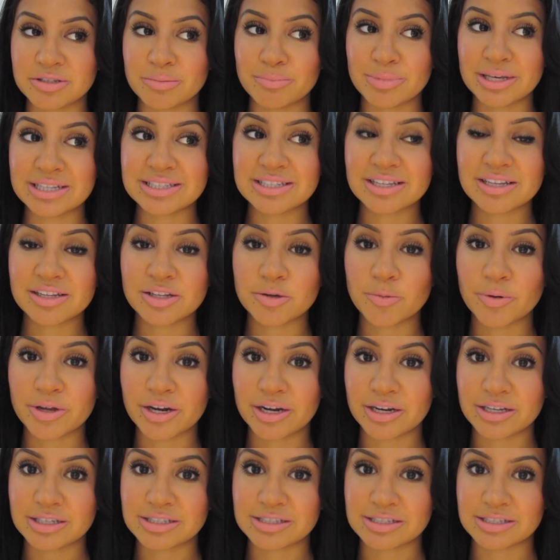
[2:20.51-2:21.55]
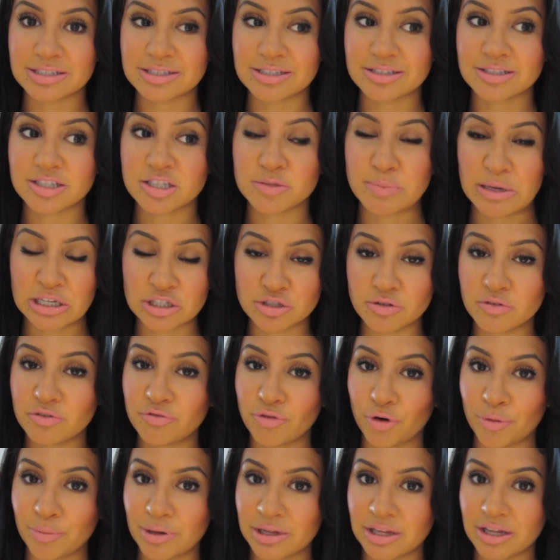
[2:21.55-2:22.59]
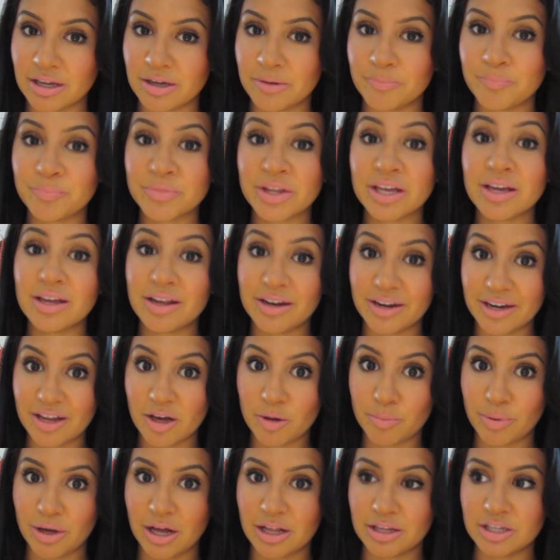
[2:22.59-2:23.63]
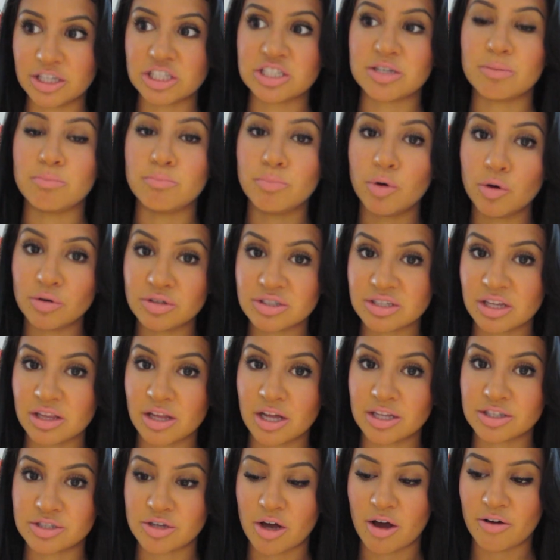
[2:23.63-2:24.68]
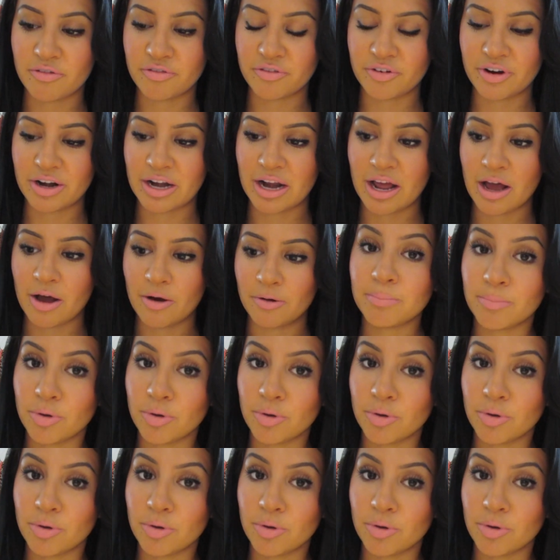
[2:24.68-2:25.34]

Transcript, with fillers: And basically what it is, is it's a special formula nail polish. Most salons offer it now.